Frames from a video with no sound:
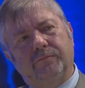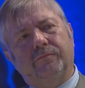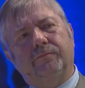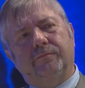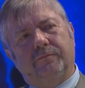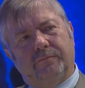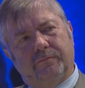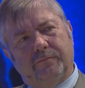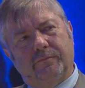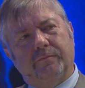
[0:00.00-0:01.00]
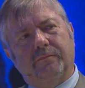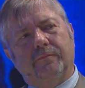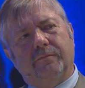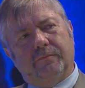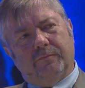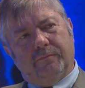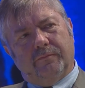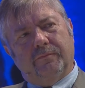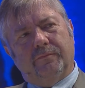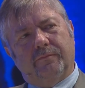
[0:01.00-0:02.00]
to get travel insurance, and because that
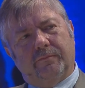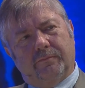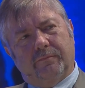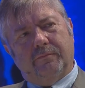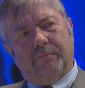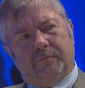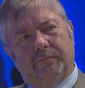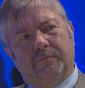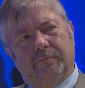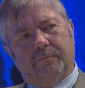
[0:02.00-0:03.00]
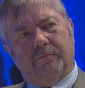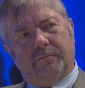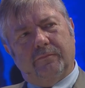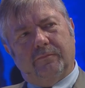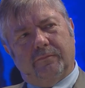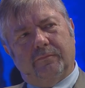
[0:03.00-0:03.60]
thing affects their lives, or they've got